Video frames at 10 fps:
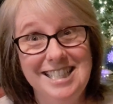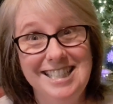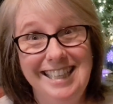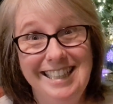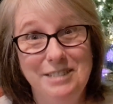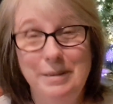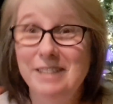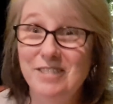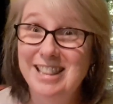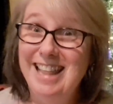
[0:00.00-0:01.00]
she did a little bit
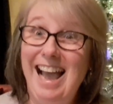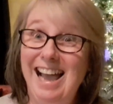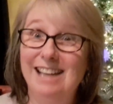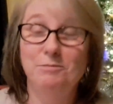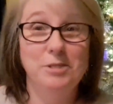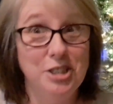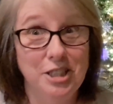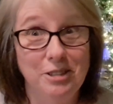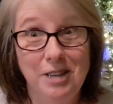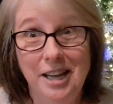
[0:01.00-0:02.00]
of that, which you
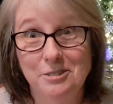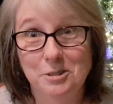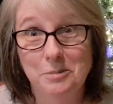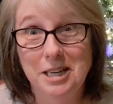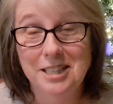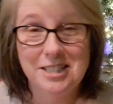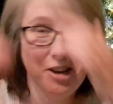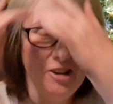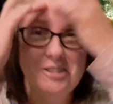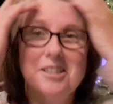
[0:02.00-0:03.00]
don't, I don't know what it's
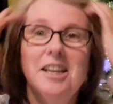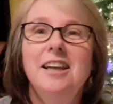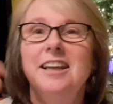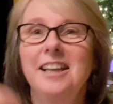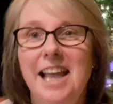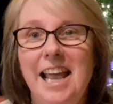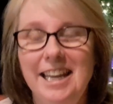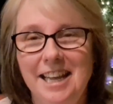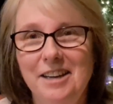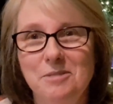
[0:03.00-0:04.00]
called.
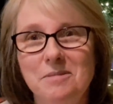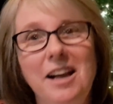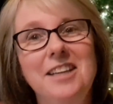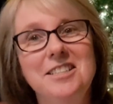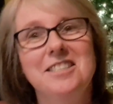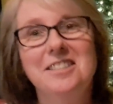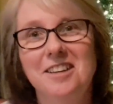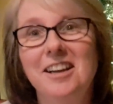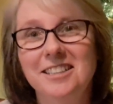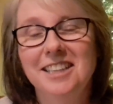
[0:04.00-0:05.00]
Anyhow, I just
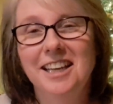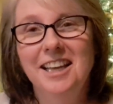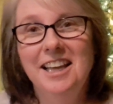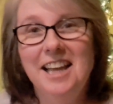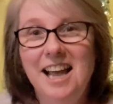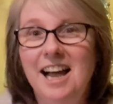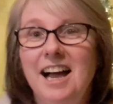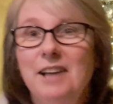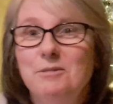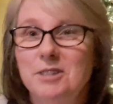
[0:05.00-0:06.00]
thought
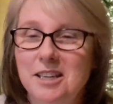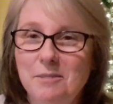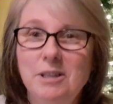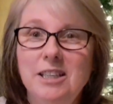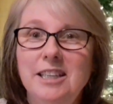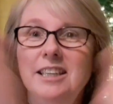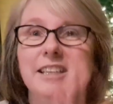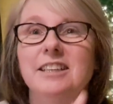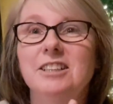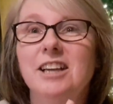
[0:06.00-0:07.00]
I would come on
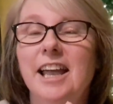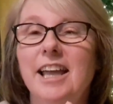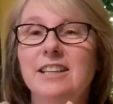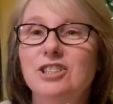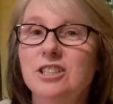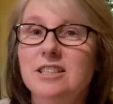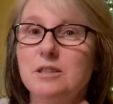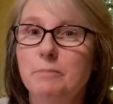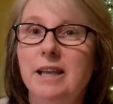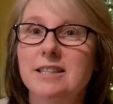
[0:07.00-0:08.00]
here and
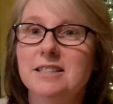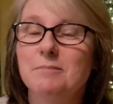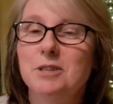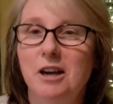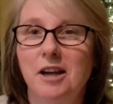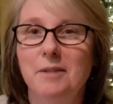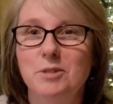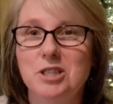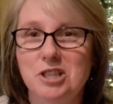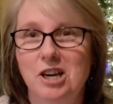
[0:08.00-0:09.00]
just spend some time
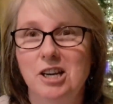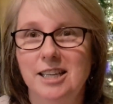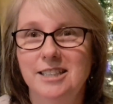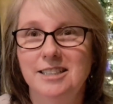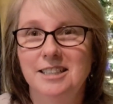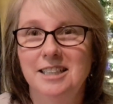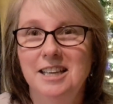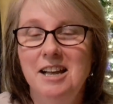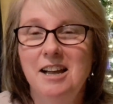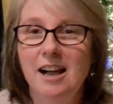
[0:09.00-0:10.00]
with Charlotte.
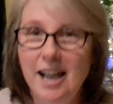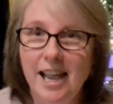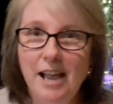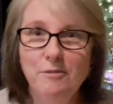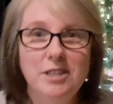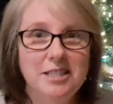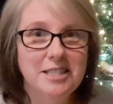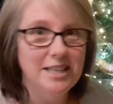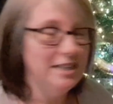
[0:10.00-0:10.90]
I haven't